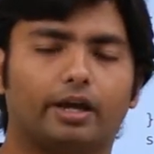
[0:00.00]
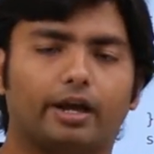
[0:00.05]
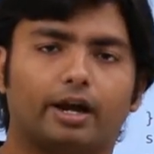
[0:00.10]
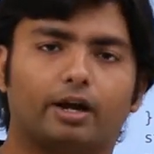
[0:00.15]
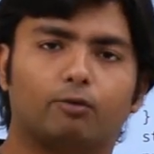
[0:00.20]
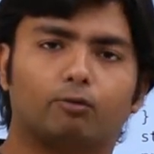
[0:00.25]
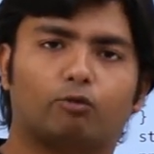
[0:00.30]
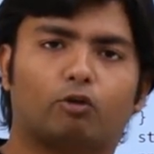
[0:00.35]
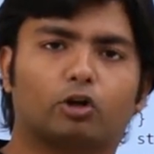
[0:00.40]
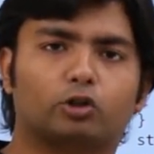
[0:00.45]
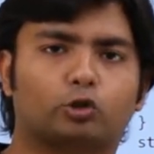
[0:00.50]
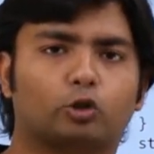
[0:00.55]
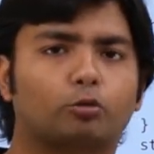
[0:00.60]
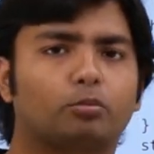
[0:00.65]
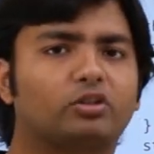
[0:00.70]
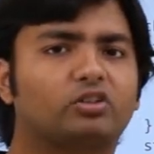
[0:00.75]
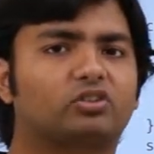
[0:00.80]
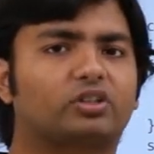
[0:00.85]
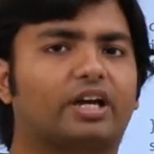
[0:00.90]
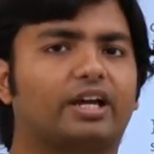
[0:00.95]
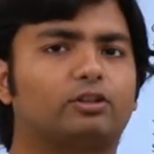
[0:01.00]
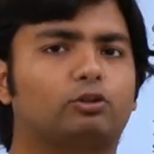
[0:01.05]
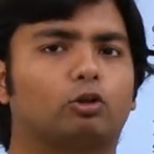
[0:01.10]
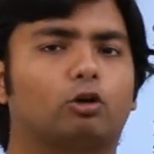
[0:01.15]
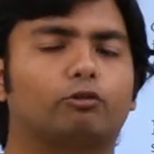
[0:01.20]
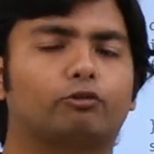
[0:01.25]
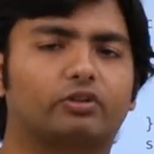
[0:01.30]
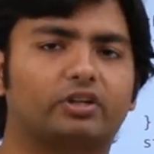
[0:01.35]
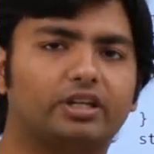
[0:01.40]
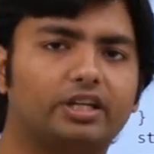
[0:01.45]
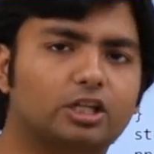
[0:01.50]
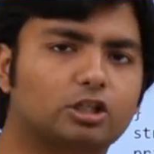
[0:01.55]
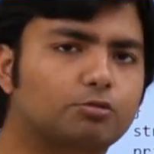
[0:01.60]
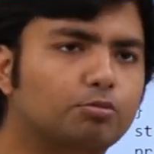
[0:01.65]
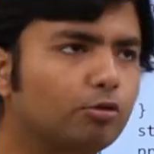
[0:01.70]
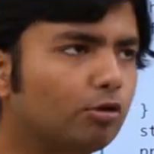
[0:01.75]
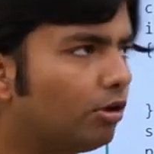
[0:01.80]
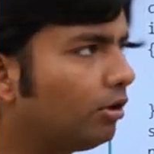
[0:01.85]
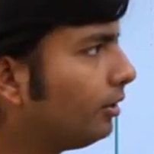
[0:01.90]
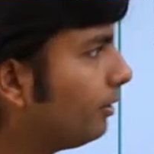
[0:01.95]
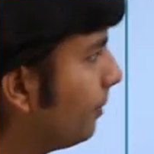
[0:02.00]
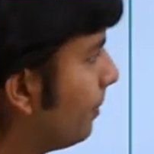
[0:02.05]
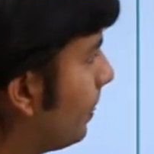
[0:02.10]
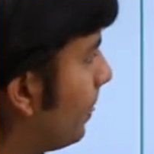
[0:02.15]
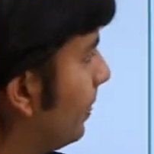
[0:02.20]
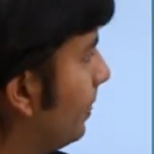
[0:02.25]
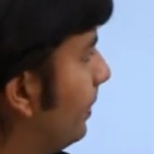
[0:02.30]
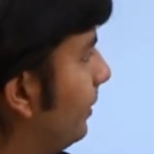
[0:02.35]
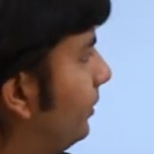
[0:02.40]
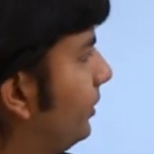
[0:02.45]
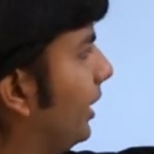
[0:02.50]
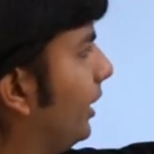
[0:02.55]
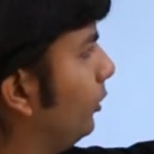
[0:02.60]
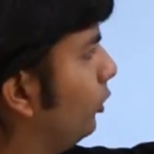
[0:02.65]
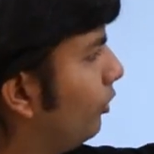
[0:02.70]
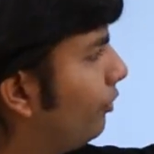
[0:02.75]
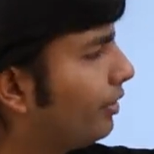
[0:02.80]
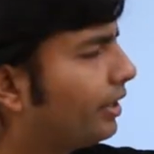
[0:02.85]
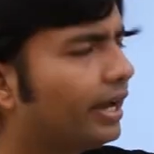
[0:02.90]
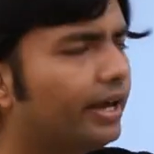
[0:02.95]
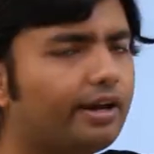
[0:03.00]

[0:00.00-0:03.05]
and what should be size of each block? The size of a